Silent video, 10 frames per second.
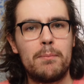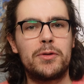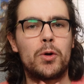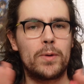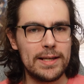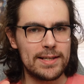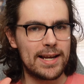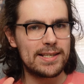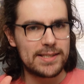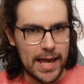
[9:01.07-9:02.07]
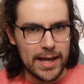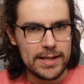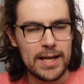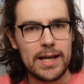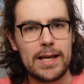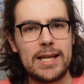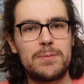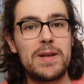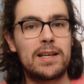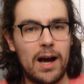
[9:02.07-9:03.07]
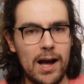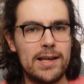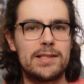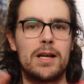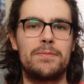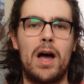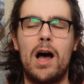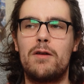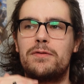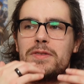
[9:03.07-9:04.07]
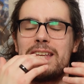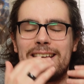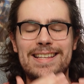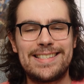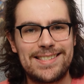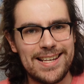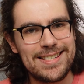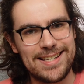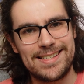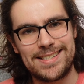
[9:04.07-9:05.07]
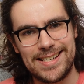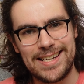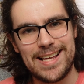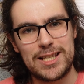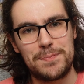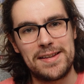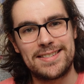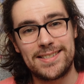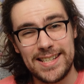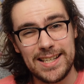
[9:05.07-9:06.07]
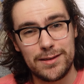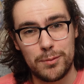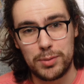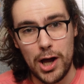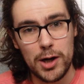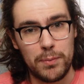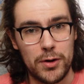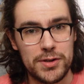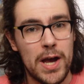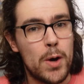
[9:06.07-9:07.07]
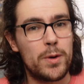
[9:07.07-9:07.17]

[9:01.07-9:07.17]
but the reason I say it is because of the consistency that's been seen in the blog post.